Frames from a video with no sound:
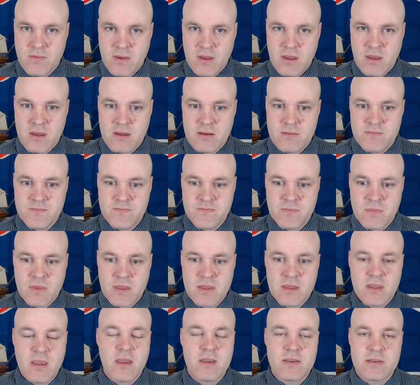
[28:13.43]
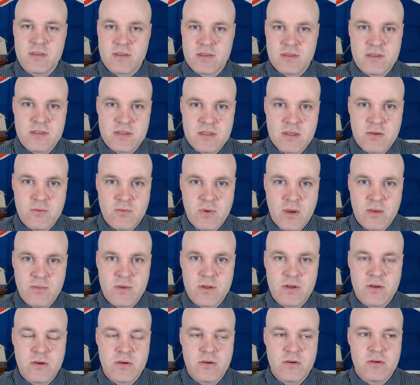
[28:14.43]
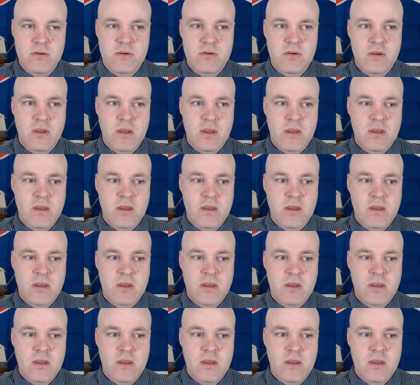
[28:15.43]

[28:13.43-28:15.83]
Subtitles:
narcissistic women who